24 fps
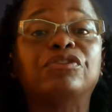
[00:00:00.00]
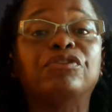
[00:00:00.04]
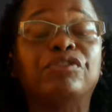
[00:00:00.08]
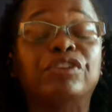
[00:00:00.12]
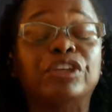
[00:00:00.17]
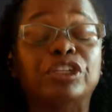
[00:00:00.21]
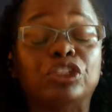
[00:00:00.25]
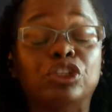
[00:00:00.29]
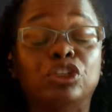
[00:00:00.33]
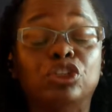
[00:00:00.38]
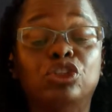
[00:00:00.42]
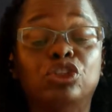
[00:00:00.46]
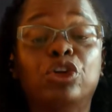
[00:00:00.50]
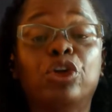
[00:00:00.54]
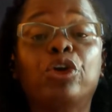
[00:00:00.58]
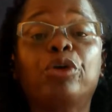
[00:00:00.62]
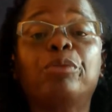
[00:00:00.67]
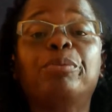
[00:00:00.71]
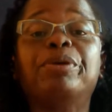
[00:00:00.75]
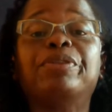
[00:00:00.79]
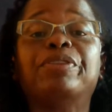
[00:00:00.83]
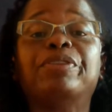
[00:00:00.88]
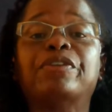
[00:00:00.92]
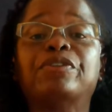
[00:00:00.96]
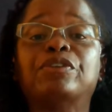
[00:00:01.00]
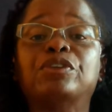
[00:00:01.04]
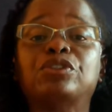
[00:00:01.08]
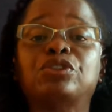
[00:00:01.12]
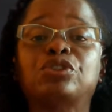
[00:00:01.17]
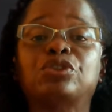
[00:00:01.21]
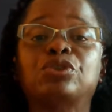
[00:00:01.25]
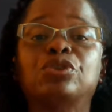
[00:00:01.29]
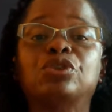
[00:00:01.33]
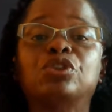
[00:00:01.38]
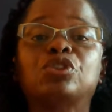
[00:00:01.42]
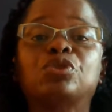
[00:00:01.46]
determined that the
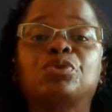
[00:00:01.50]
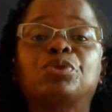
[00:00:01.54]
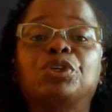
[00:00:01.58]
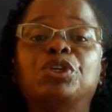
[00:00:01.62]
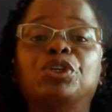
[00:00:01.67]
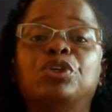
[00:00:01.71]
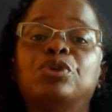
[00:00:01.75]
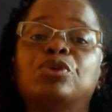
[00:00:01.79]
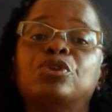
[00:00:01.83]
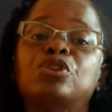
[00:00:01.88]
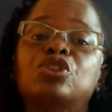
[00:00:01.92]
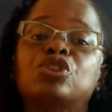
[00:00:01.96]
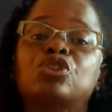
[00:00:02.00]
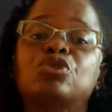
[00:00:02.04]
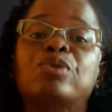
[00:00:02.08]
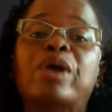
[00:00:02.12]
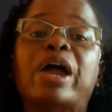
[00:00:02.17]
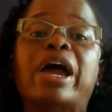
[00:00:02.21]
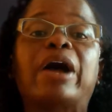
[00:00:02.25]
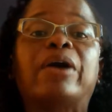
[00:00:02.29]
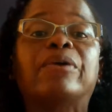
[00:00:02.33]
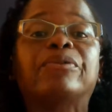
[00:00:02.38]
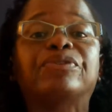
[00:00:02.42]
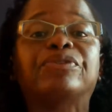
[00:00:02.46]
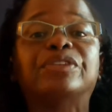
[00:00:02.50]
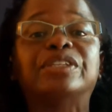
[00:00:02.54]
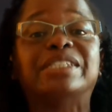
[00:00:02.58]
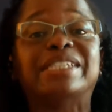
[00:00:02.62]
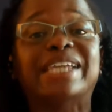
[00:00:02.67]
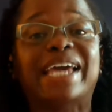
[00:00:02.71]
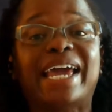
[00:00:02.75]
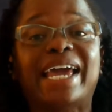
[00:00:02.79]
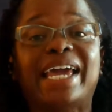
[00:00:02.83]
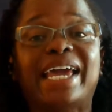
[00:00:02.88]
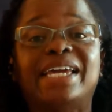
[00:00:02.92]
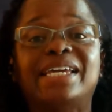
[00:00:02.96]
students will use throughout the
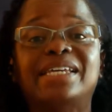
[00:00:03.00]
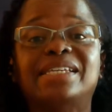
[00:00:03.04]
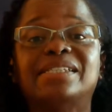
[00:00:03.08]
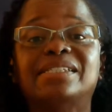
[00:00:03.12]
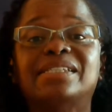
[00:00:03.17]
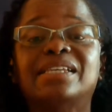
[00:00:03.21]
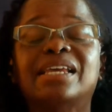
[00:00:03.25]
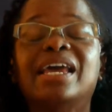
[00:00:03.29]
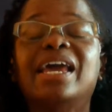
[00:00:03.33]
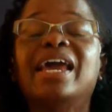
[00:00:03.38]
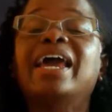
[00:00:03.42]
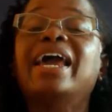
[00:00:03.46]
days.